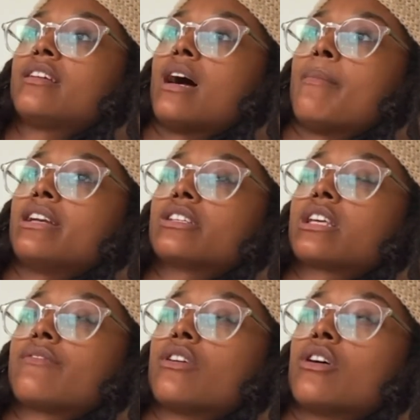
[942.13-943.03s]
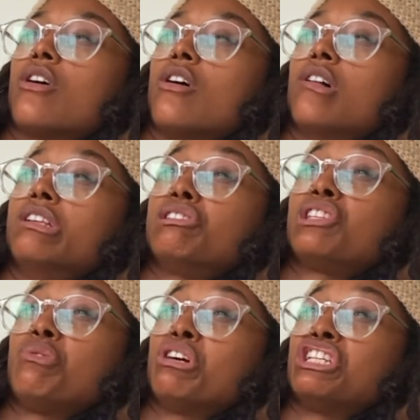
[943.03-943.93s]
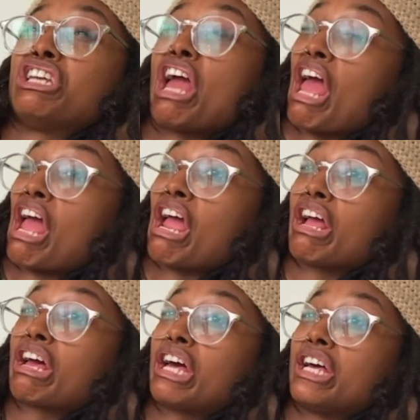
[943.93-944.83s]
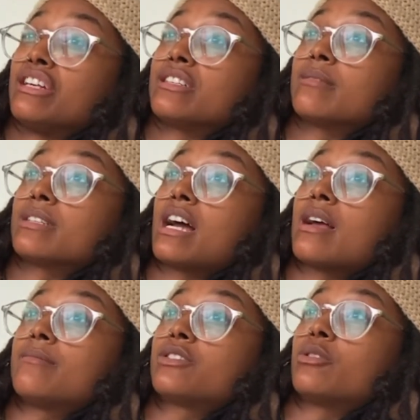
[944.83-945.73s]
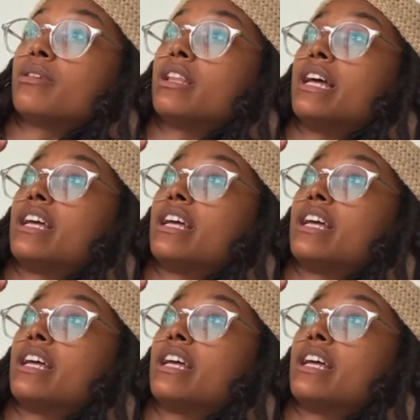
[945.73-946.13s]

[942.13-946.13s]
I might just give her a call and see where she at, cause sometimes she'll be like,